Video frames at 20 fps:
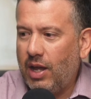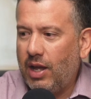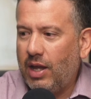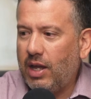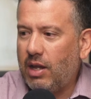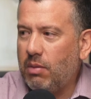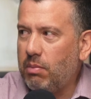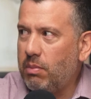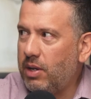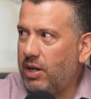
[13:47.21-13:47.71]

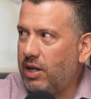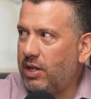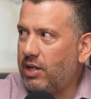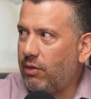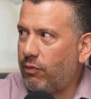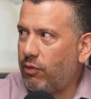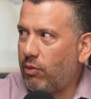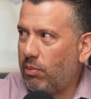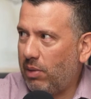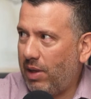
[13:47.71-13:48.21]
in many
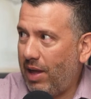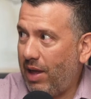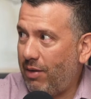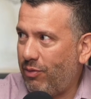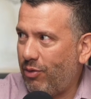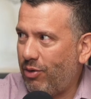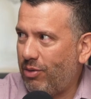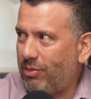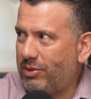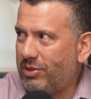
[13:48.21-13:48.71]
different
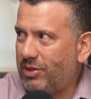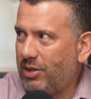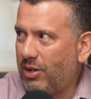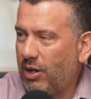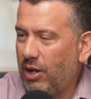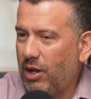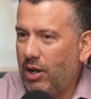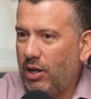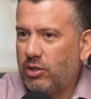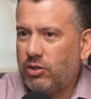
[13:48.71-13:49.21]
platforms.
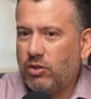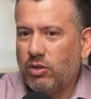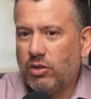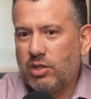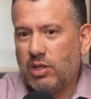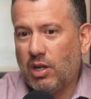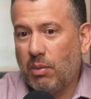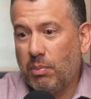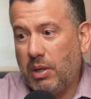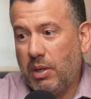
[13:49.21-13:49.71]
So
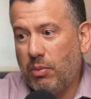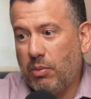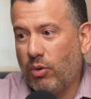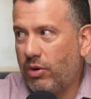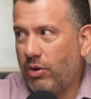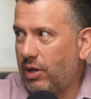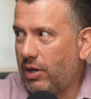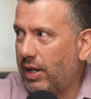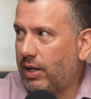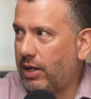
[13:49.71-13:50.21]
some people
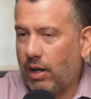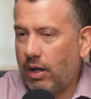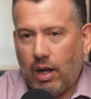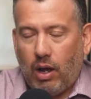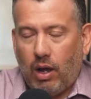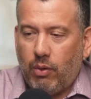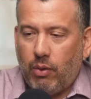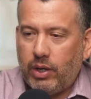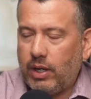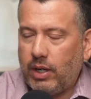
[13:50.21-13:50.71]
are like,
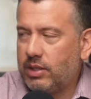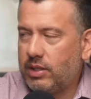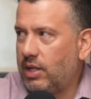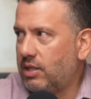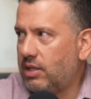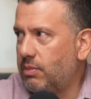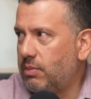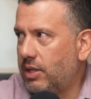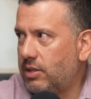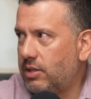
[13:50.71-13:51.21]
I want to get a
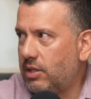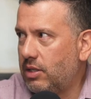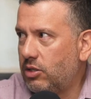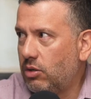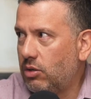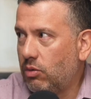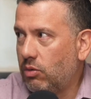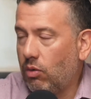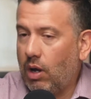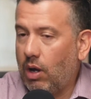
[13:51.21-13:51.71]
text
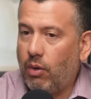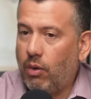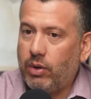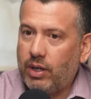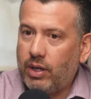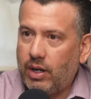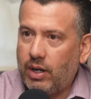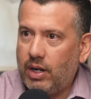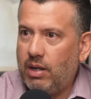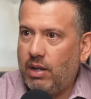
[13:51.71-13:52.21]
message. Well, I want to
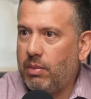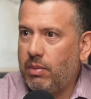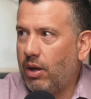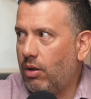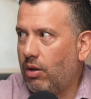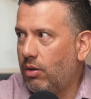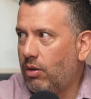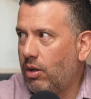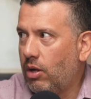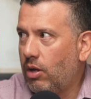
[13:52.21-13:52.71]
get an
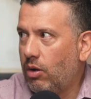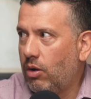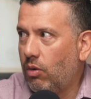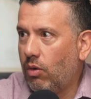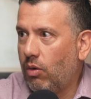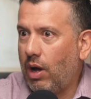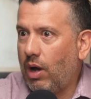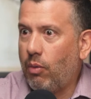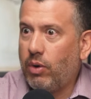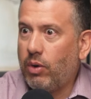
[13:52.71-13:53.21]
email.
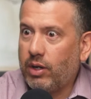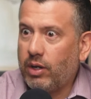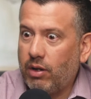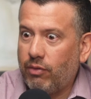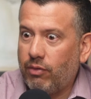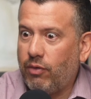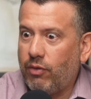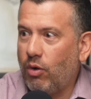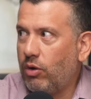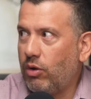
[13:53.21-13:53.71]
Well, I want to get a
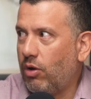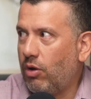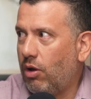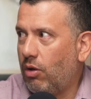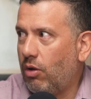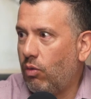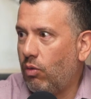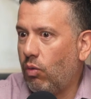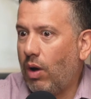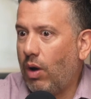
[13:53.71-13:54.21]
phone
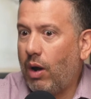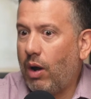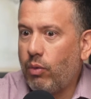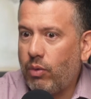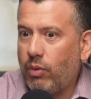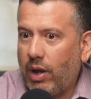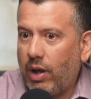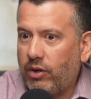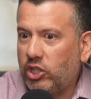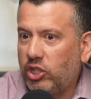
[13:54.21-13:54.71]
call. Well, I would
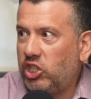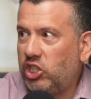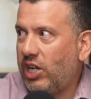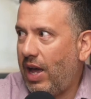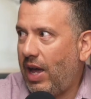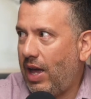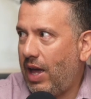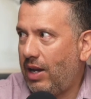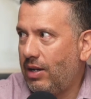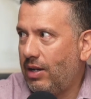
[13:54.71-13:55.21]
rather
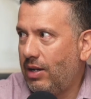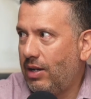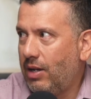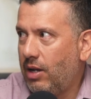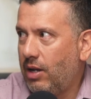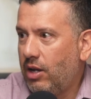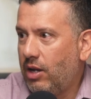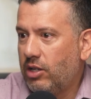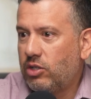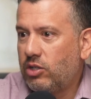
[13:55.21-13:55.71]
chat.
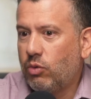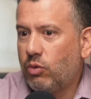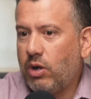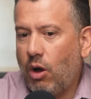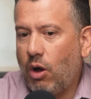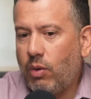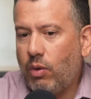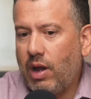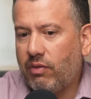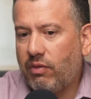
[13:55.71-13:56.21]
So
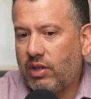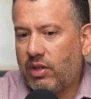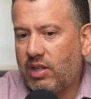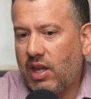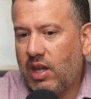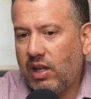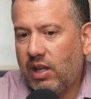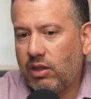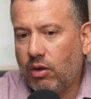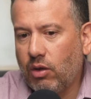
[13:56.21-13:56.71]
now we have to
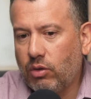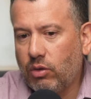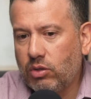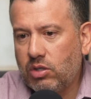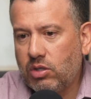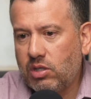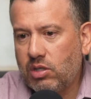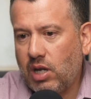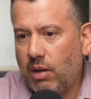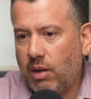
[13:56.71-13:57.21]
take
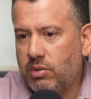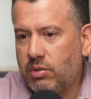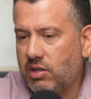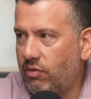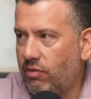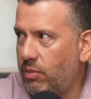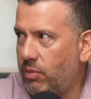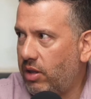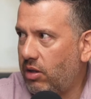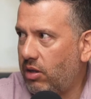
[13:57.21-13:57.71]
those types
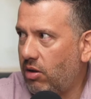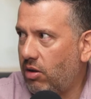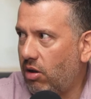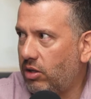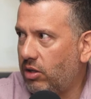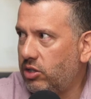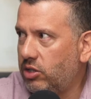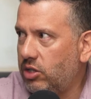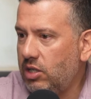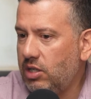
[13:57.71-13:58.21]
of
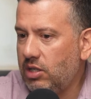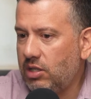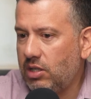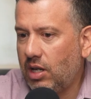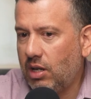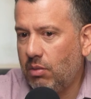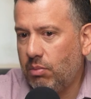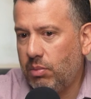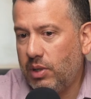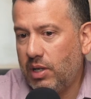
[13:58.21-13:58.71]
methodologies
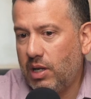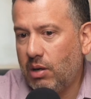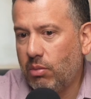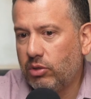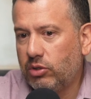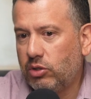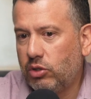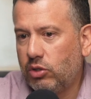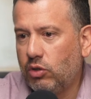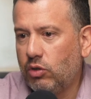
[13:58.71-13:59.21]
and be able
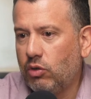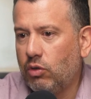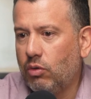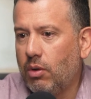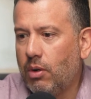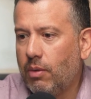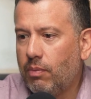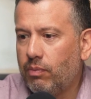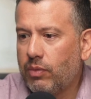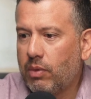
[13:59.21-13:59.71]
to
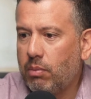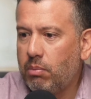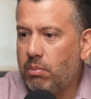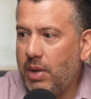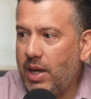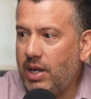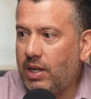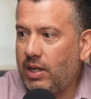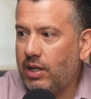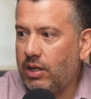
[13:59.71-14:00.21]

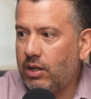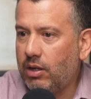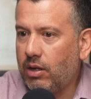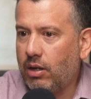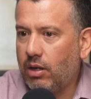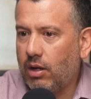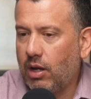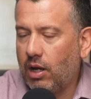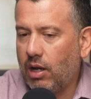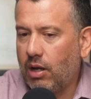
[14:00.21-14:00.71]
make it
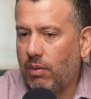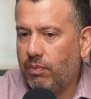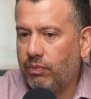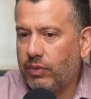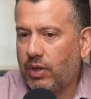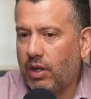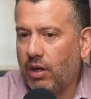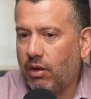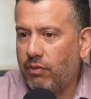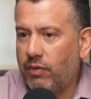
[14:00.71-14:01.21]

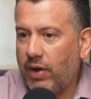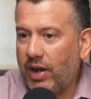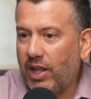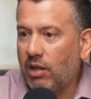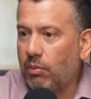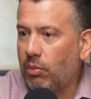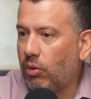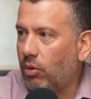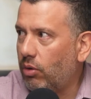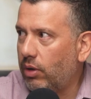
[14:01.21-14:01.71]

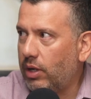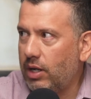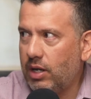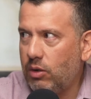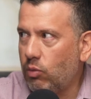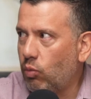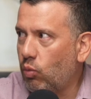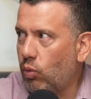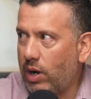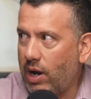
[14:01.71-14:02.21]
available
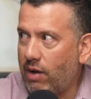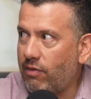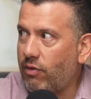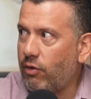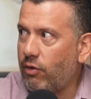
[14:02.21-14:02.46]
in whatever